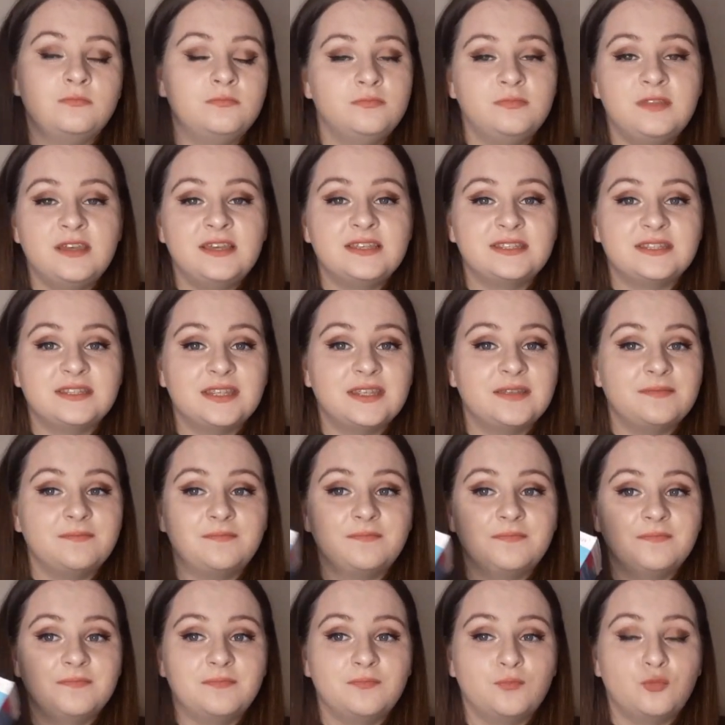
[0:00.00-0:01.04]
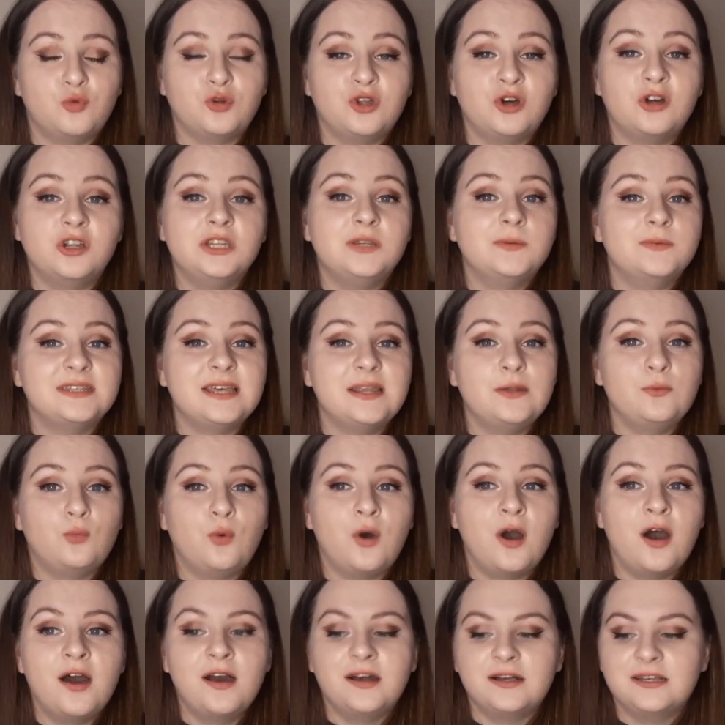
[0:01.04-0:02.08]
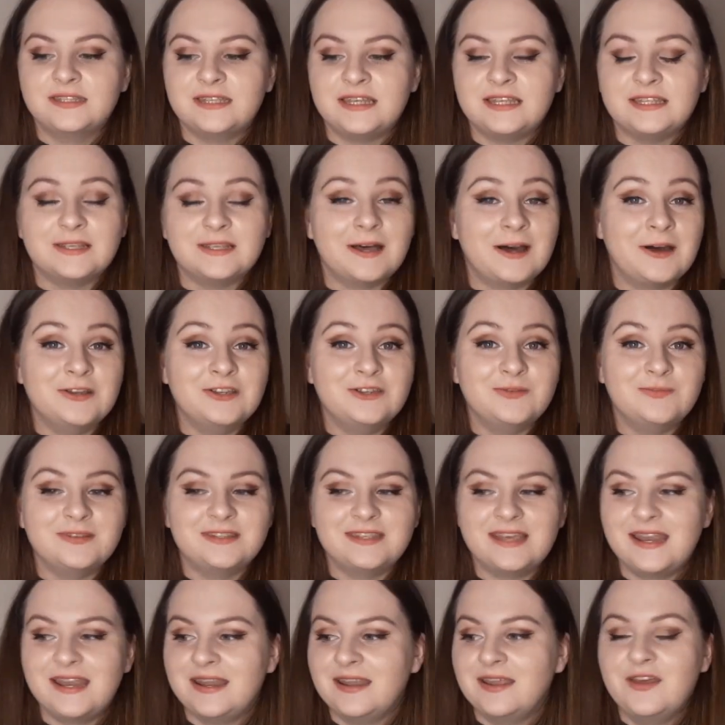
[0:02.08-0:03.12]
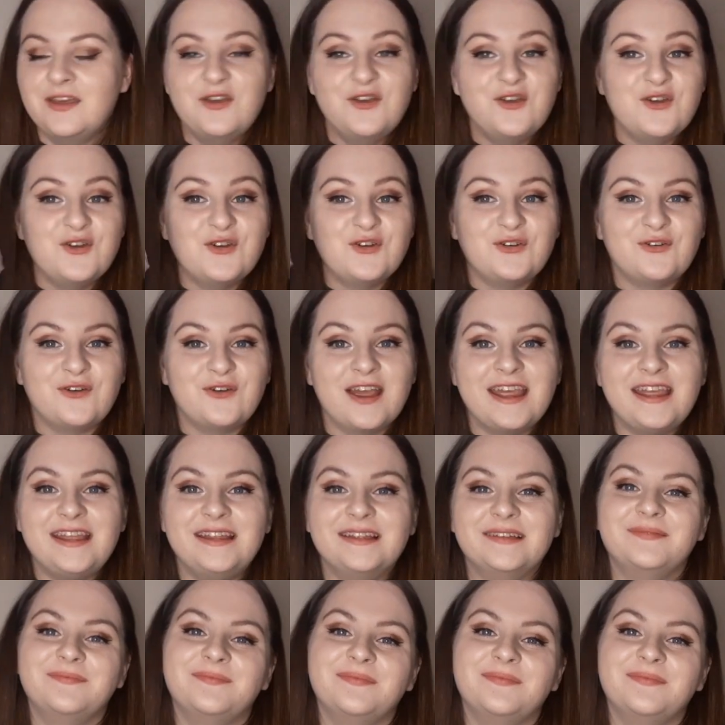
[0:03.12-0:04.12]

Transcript: this 100% works, is 100% great.